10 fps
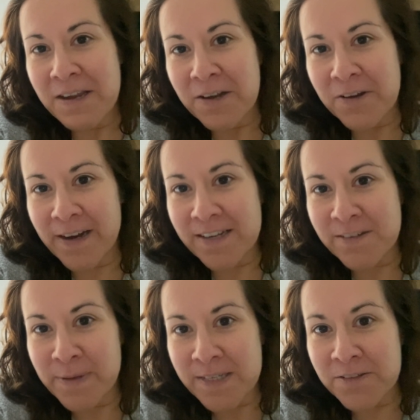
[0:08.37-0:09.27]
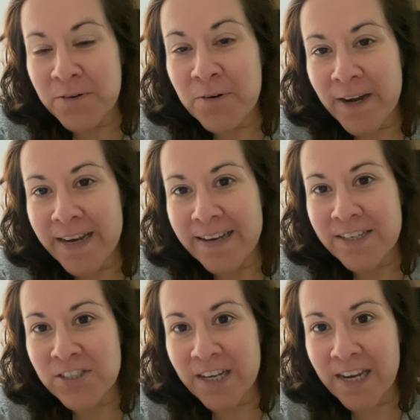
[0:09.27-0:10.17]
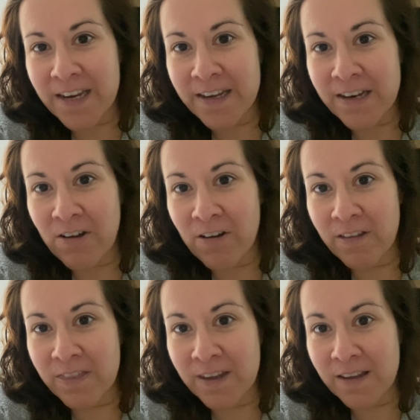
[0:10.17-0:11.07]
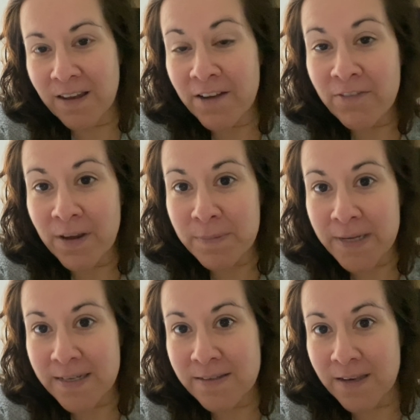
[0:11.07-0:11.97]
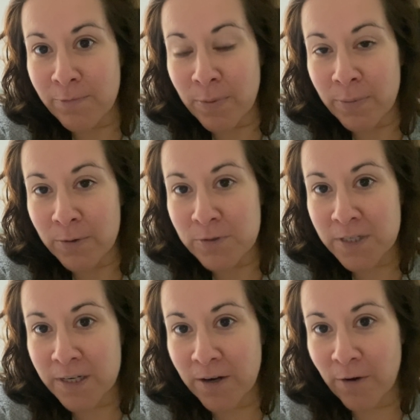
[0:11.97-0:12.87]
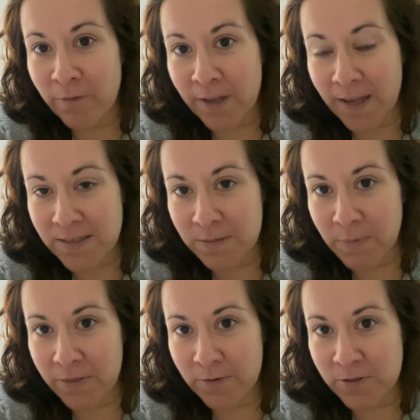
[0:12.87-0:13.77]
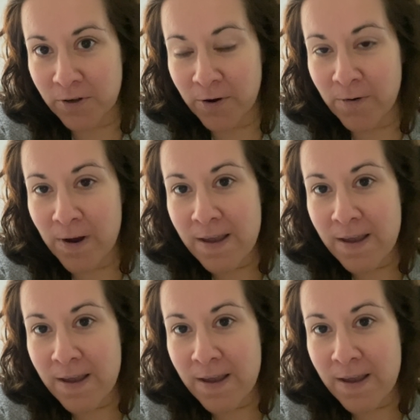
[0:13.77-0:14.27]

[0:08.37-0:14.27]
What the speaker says: You guys have been so great in checking in on the life updates that I've been posting over the last month or so,